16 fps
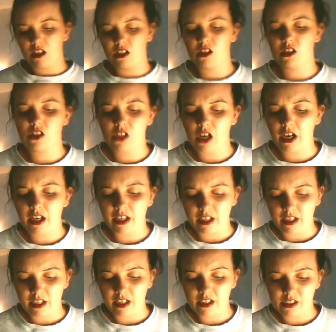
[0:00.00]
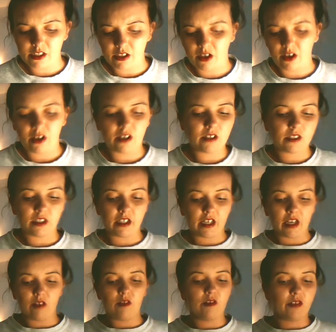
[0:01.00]
Dying is an art like
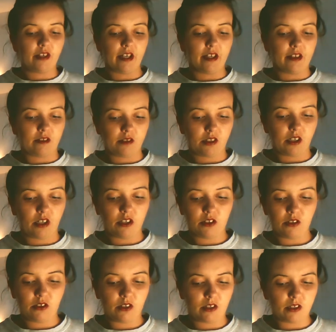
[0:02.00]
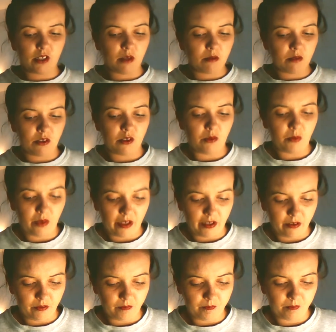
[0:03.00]
everything else. I do it exceptionally
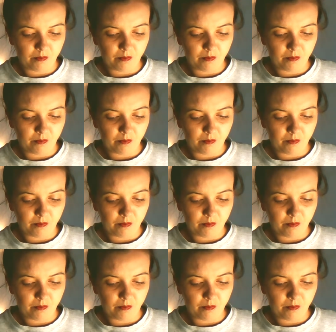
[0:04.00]
well.